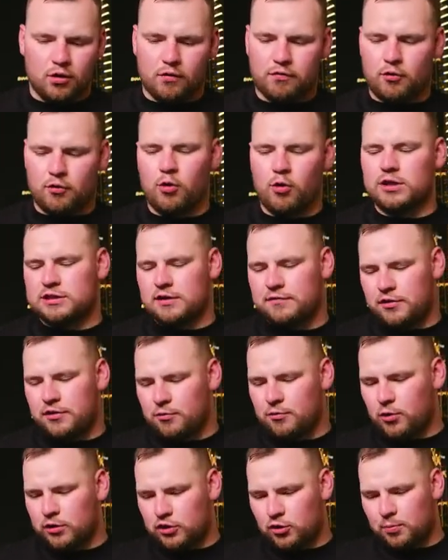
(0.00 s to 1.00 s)
course, if you
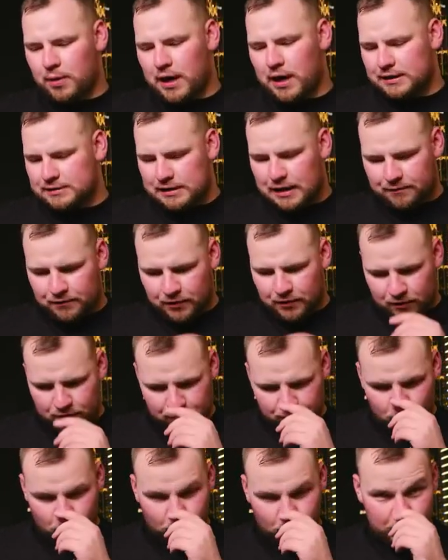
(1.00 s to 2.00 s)
want to buy something
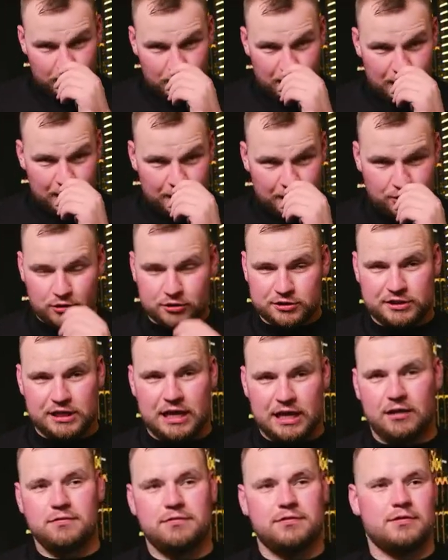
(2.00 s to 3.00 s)
for
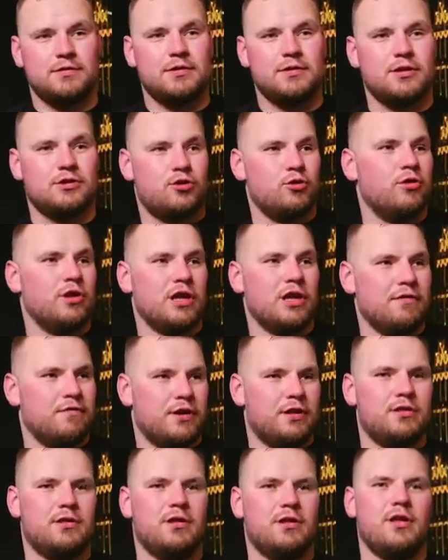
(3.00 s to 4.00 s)
yourself to live
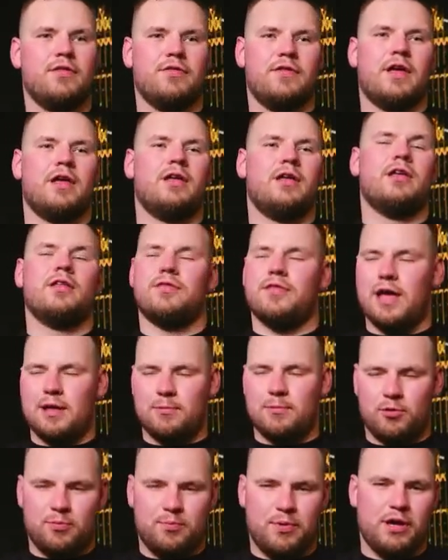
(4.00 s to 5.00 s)
in, that
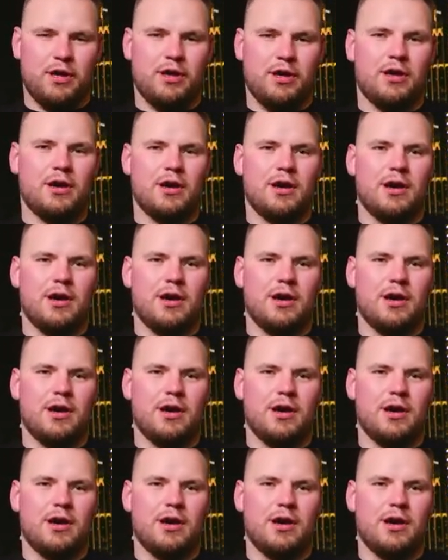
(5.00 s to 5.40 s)
would be